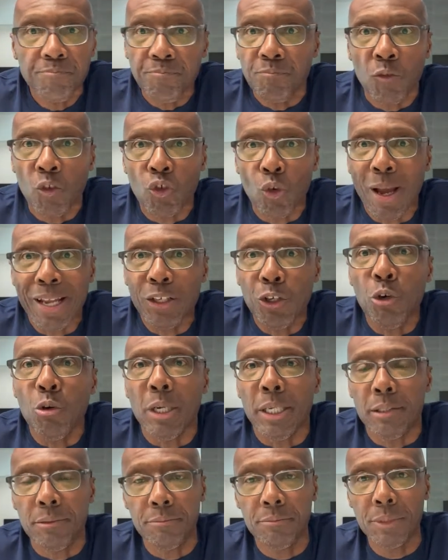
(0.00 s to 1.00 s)
So I do
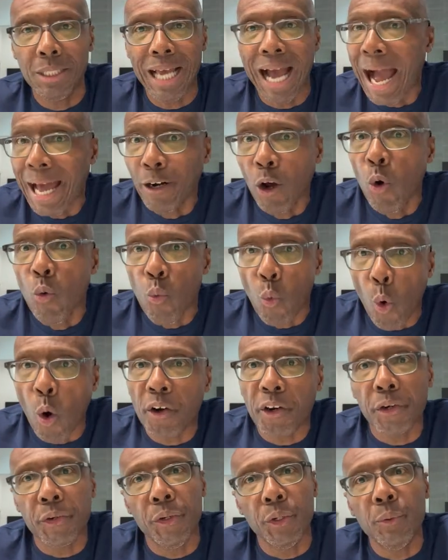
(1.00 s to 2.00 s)
it. I don't
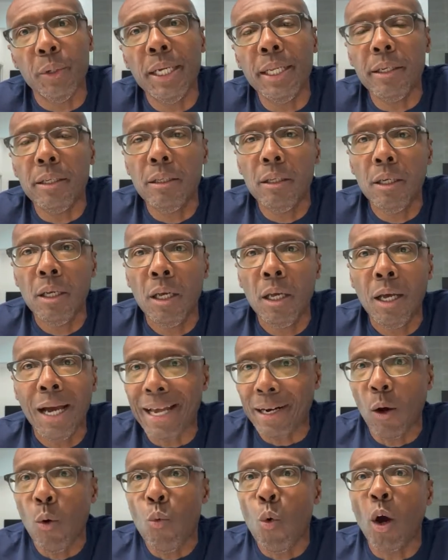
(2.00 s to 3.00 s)
want to do it, I
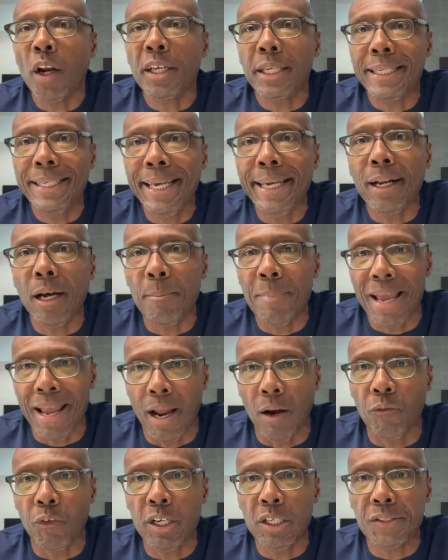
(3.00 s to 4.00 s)
don't want to get up
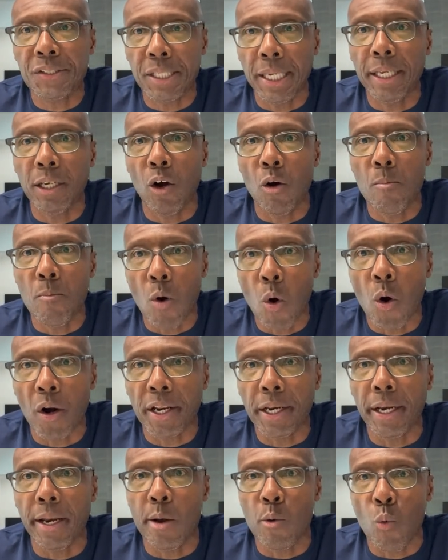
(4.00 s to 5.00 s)
every single
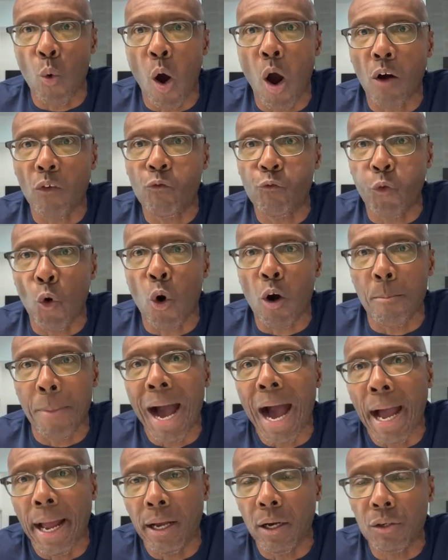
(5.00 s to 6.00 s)
morning and walk four
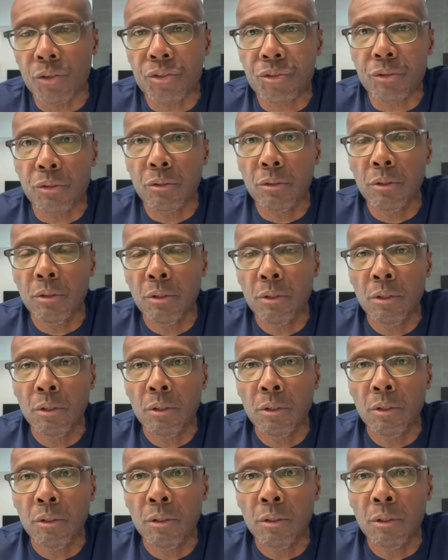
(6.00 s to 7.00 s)
miles,
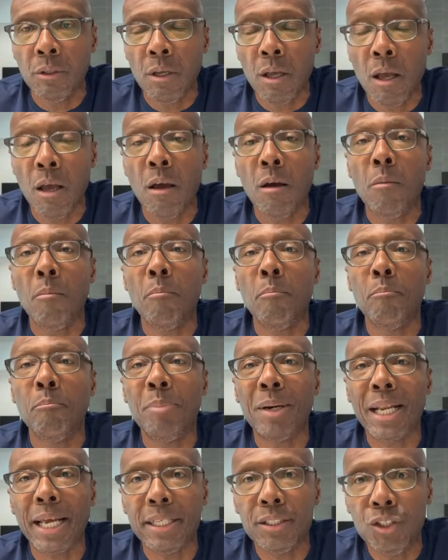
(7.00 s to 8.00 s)

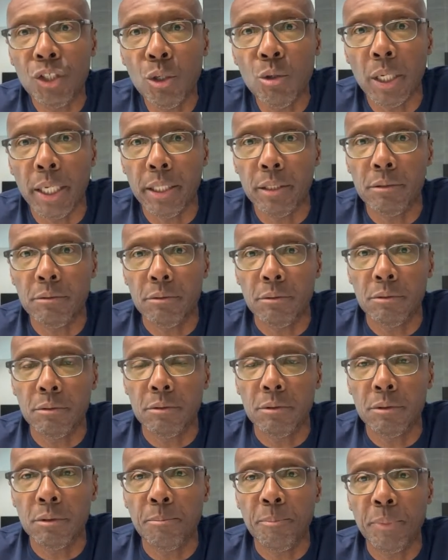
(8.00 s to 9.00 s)
but I do it
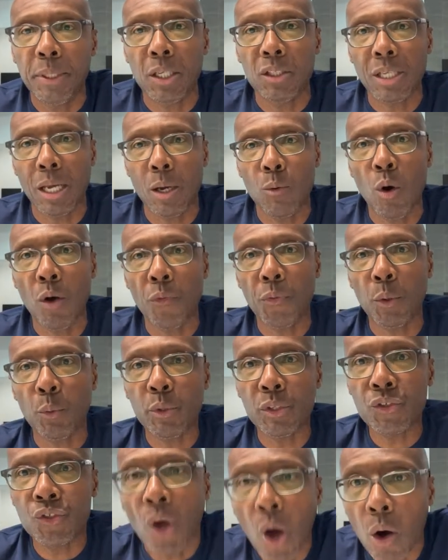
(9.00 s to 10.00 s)
because I want the
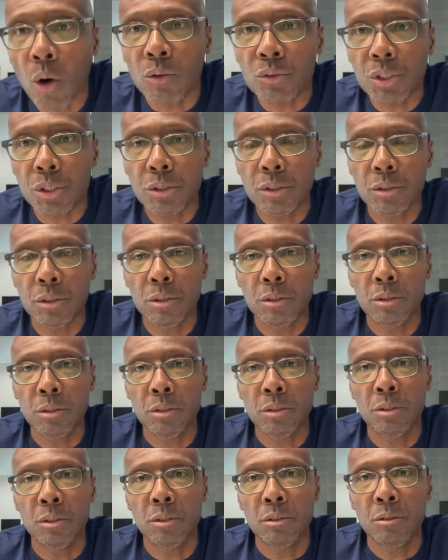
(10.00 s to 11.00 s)
result
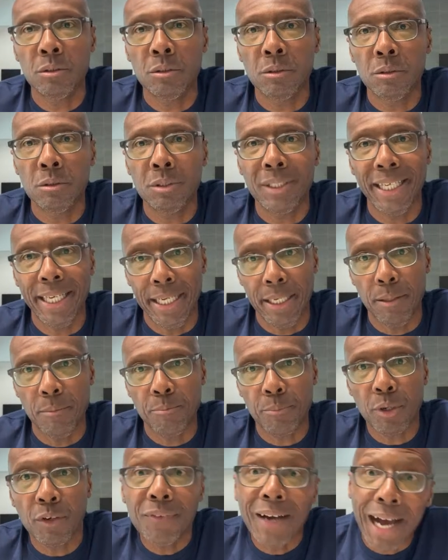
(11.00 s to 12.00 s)
it
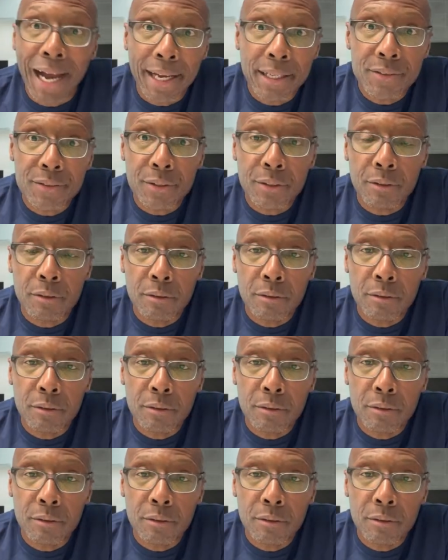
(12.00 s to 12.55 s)
provides.